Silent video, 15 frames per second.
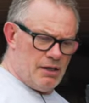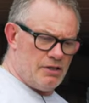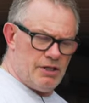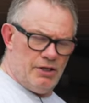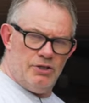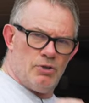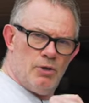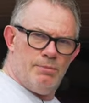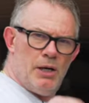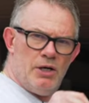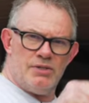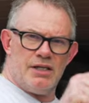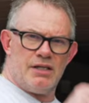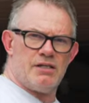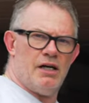So you do
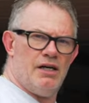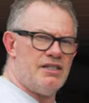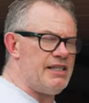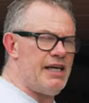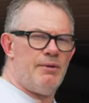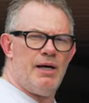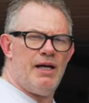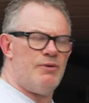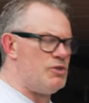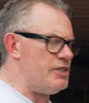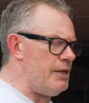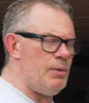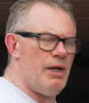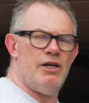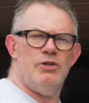opposing sides. Say, say
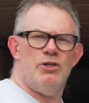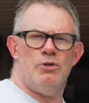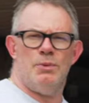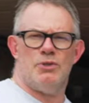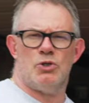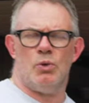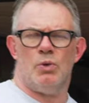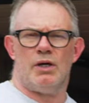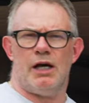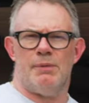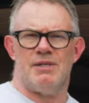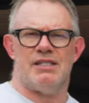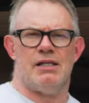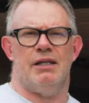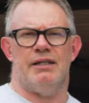where you would torque up a
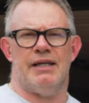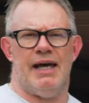cylinder